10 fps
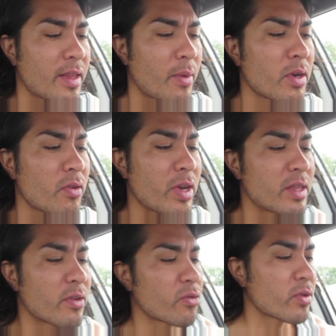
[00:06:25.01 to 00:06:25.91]
I want to
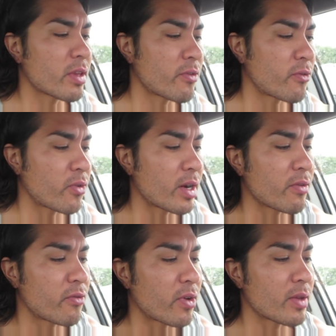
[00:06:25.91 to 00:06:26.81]
read the really
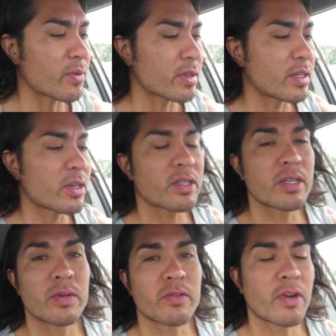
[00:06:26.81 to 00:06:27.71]
funny ones. Here's a
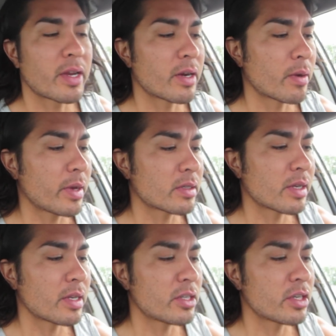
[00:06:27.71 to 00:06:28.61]
good one right here.
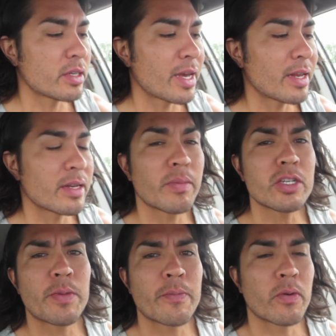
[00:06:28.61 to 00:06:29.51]
Pixelated Chidad, and a
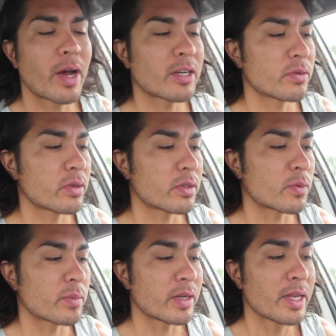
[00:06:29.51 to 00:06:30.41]
bunch of people actually wrote
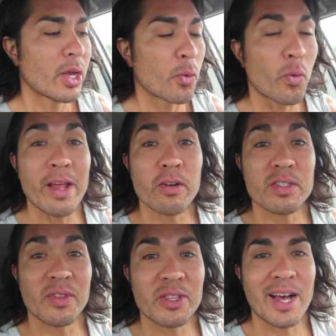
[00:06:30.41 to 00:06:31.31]
this one, but
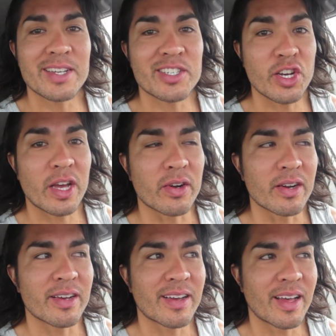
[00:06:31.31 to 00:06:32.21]
Raiders of the Lost
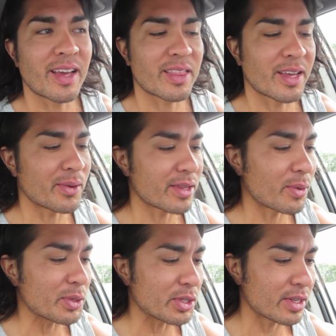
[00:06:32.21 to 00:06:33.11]
Cheddar. I like that one.
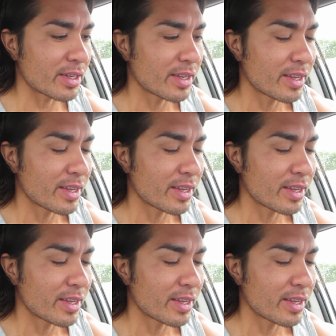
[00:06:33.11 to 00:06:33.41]
That one's good.